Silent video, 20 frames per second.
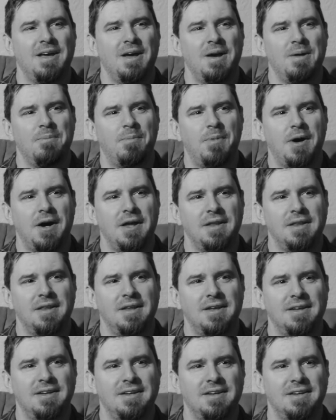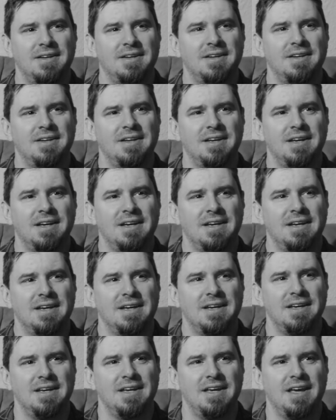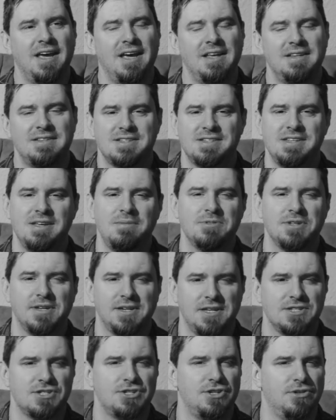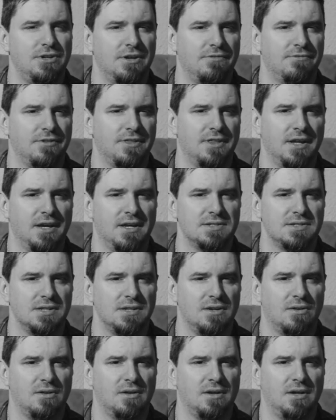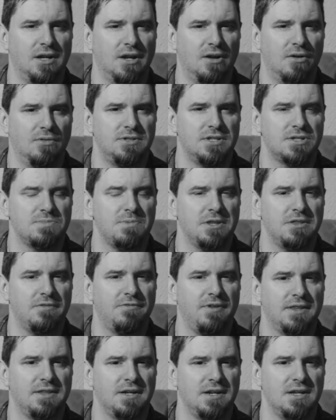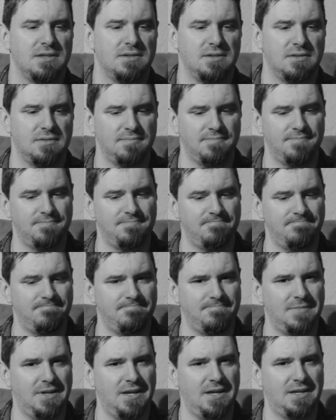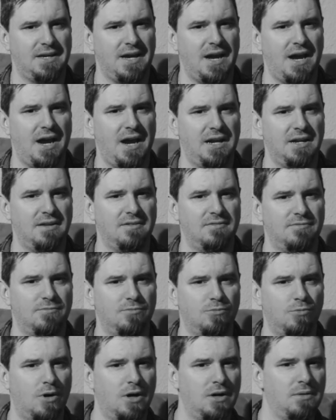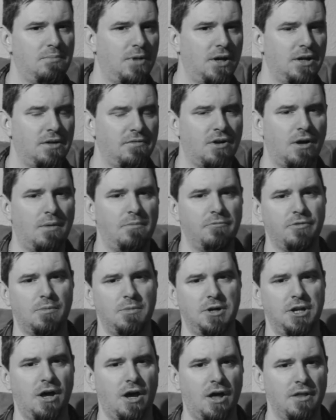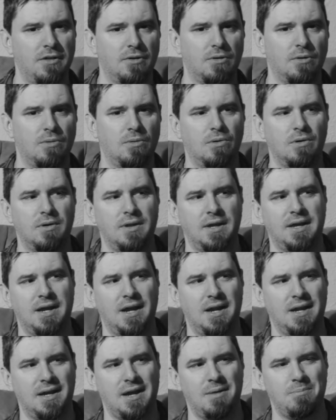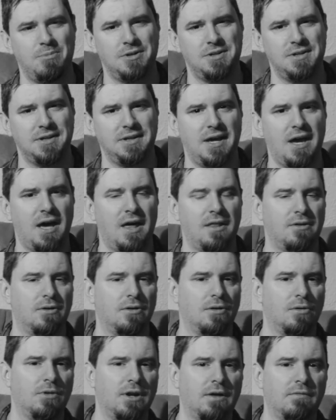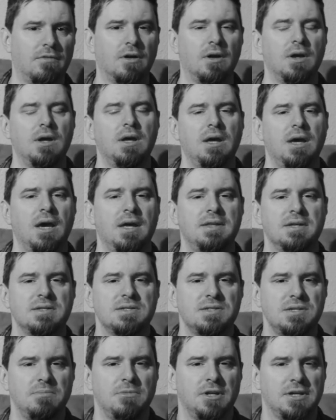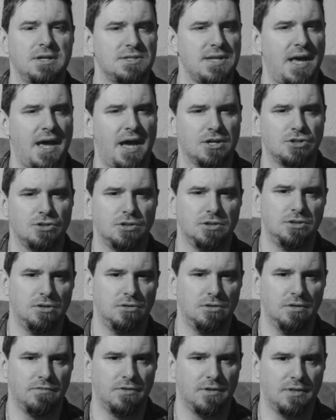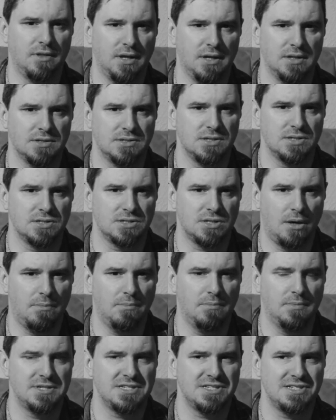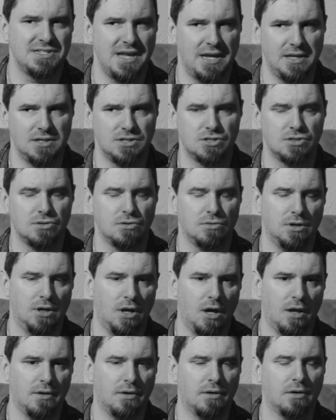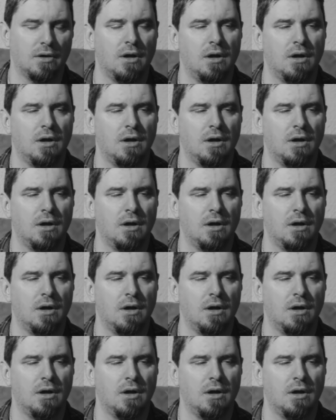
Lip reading: But it seems like it's two different things. Despite the fact that it kind of, one might have come from another, or they kind of got put together or whatever, it does seem like it's actually two different things in some sense or another.